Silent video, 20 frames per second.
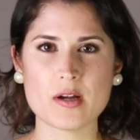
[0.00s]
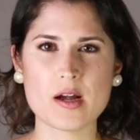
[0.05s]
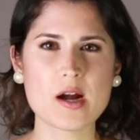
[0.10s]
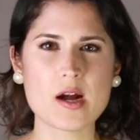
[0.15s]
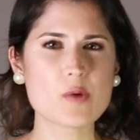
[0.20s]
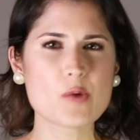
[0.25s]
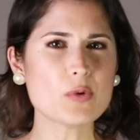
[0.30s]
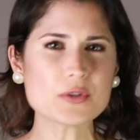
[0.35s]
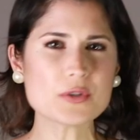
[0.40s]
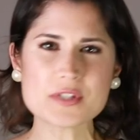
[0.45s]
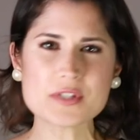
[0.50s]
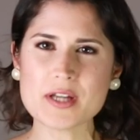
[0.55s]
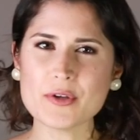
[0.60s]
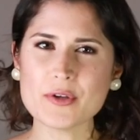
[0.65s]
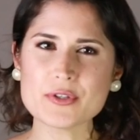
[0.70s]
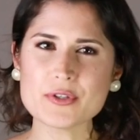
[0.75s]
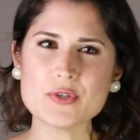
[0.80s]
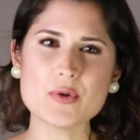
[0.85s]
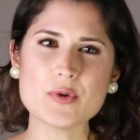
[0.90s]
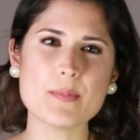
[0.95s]
We'll
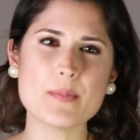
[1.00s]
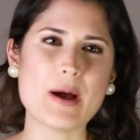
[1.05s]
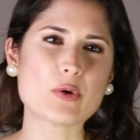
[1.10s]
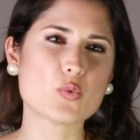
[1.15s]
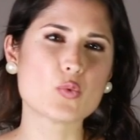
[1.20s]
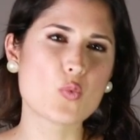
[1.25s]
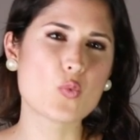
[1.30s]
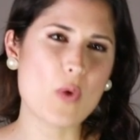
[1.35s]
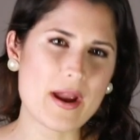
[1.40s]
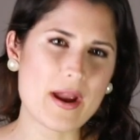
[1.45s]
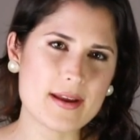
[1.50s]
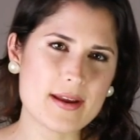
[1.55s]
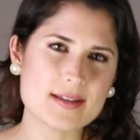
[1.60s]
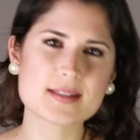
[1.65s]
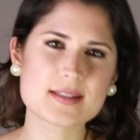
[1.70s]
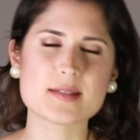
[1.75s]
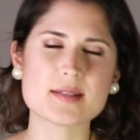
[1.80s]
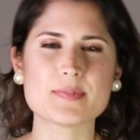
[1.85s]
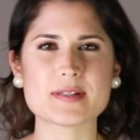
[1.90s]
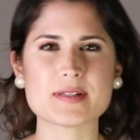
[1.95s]
tell you about
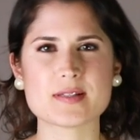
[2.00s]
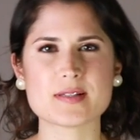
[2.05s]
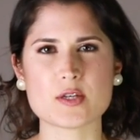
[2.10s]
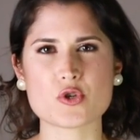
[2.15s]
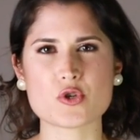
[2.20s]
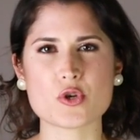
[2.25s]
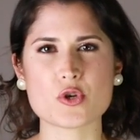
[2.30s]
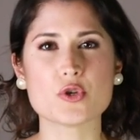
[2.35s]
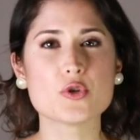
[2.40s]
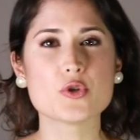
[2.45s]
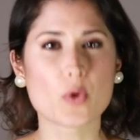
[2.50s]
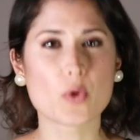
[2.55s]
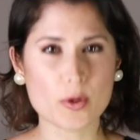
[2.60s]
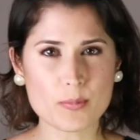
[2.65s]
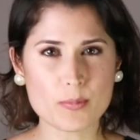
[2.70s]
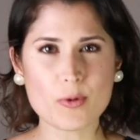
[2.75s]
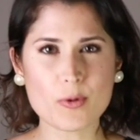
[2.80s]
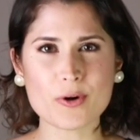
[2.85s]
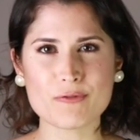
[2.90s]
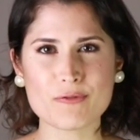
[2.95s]
ways to position your
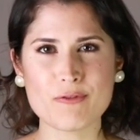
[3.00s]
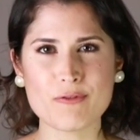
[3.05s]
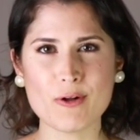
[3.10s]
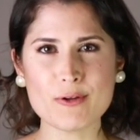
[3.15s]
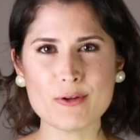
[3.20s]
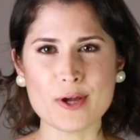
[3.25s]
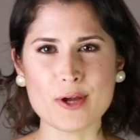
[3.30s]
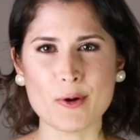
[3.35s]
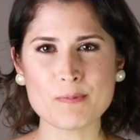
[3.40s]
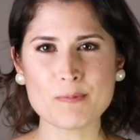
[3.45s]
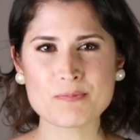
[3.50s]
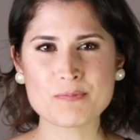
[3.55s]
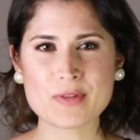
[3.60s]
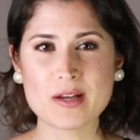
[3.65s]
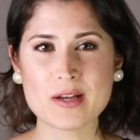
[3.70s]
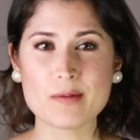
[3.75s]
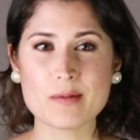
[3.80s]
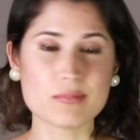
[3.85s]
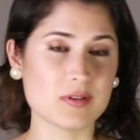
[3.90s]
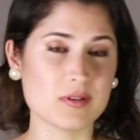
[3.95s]
portfolio.
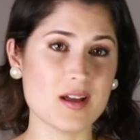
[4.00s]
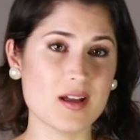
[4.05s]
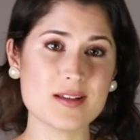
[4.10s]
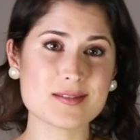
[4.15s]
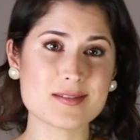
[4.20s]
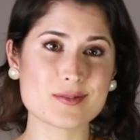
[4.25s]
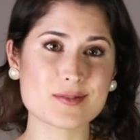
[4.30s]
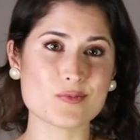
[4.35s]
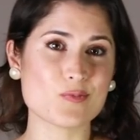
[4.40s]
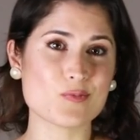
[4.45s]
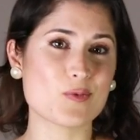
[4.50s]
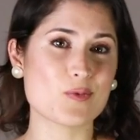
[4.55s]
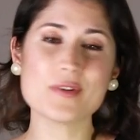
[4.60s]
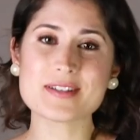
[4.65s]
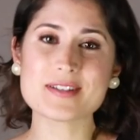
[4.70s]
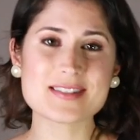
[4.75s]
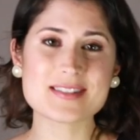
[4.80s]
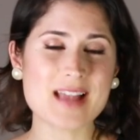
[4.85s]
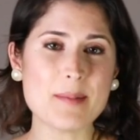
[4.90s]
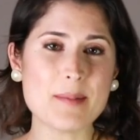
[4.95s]
Plus, we'll
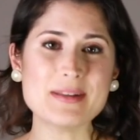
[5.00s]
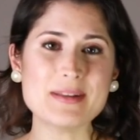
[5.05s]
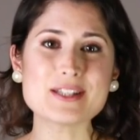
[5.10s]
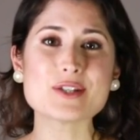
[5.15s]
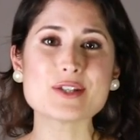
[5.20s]
examine to